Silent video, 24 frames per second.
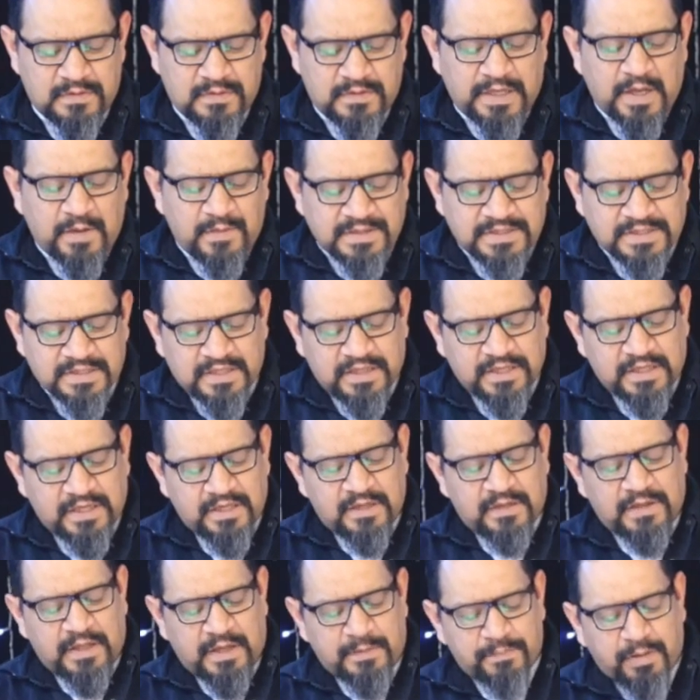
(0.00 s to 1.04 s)
Now, it's
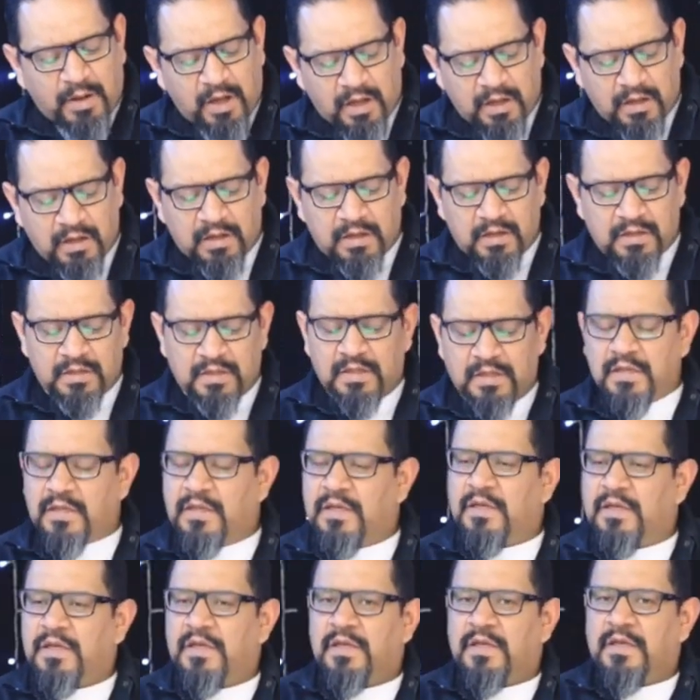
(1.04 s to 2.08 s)
clear that Paul,
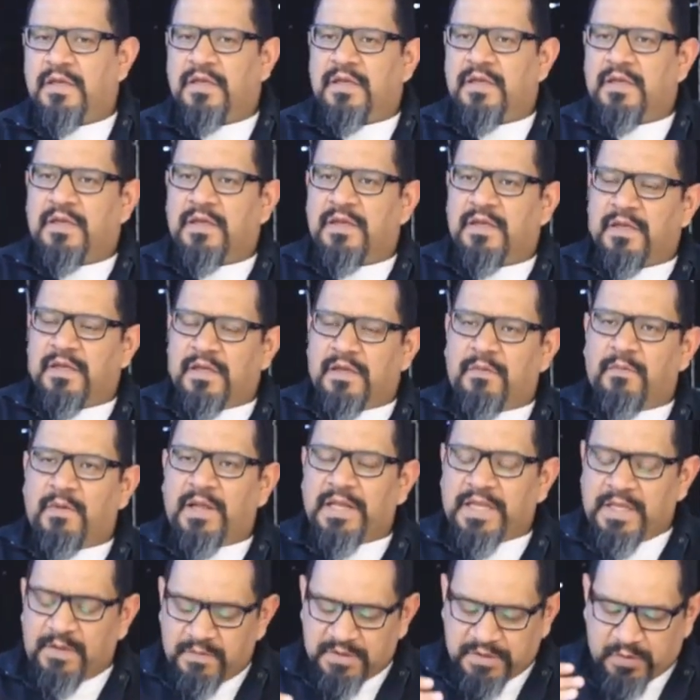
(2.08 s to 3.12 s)
while
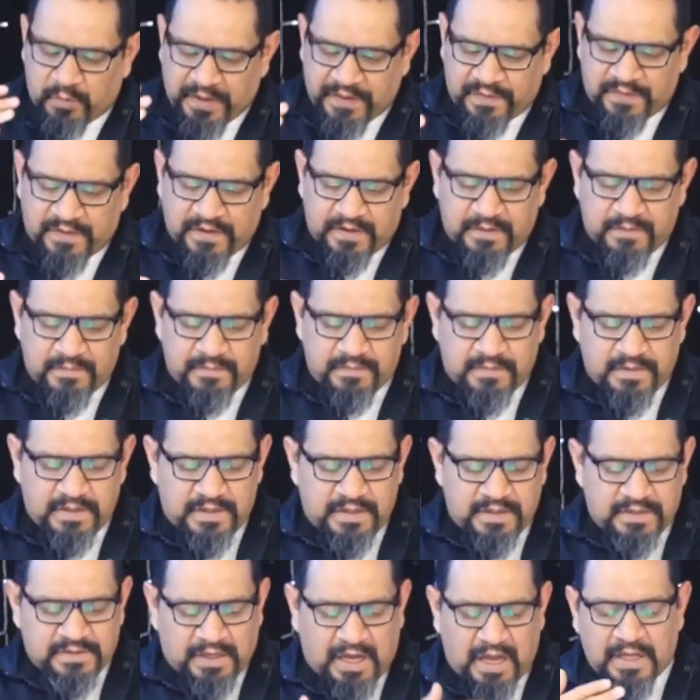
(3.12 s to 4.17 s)
he was with them,
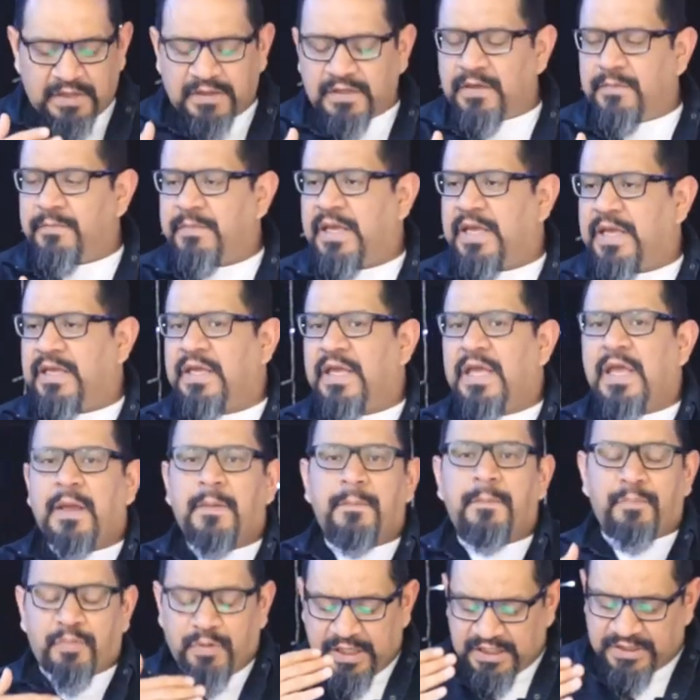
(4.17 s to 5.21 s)
he taught them a
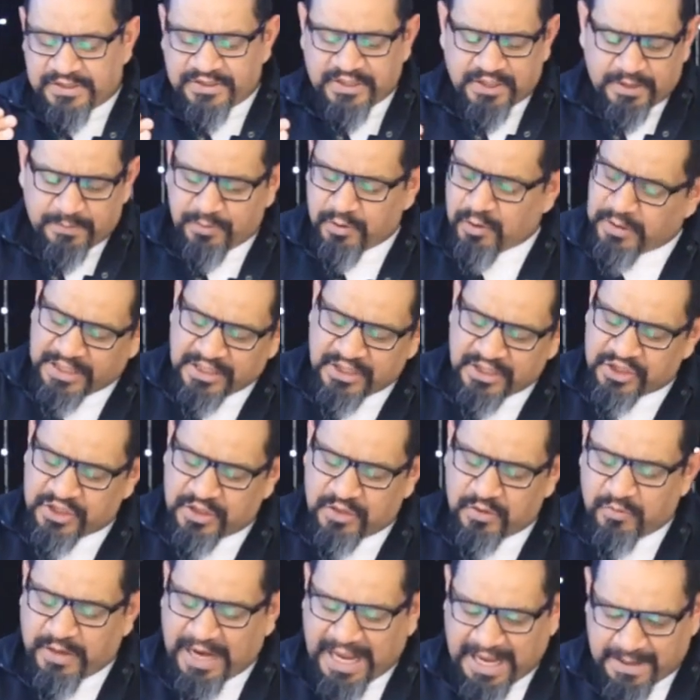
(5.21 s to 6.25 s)

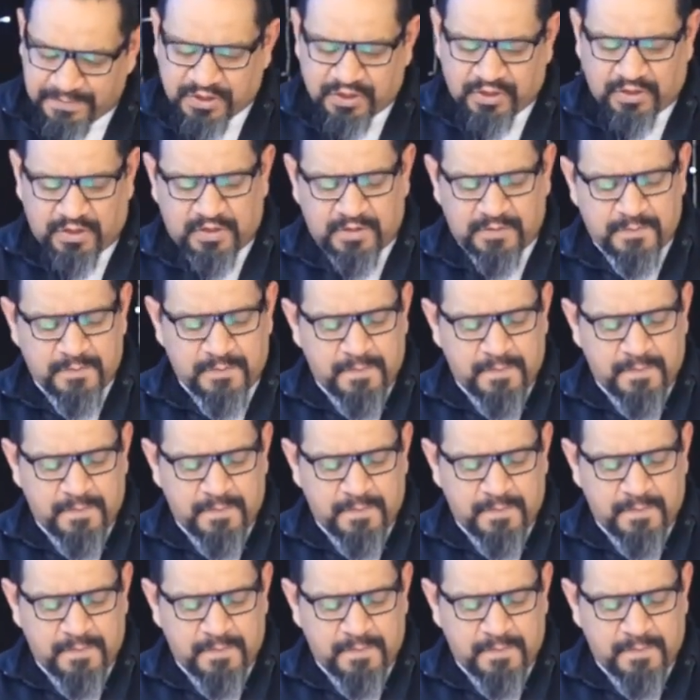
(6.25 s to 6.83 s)
pre-tribulation rapture.